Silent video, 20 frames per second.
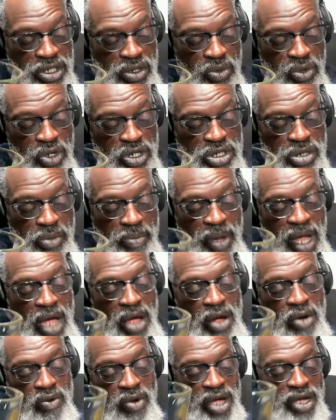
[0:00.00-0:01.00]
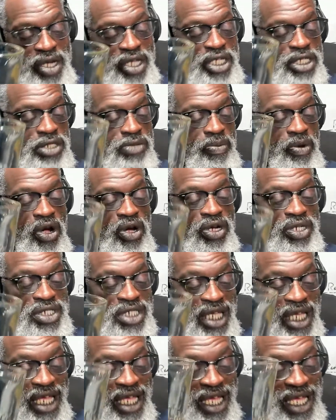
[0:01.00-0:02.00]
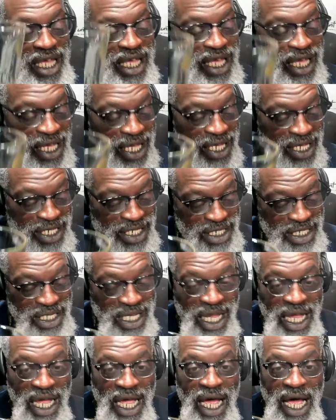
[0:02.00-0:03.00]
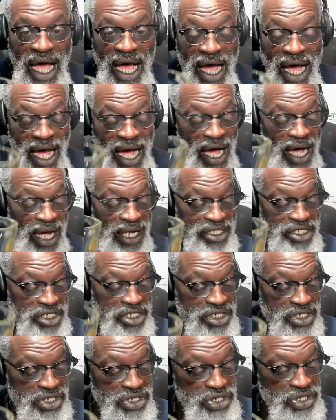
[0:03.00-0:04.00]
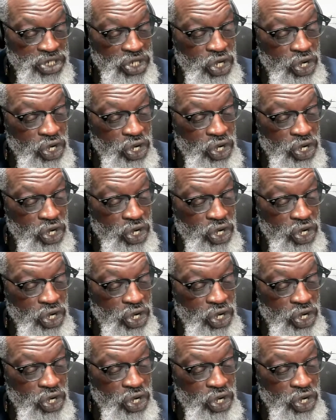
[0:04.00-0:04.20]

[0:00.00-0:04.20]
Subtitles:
The words of power around these parts is Ashe.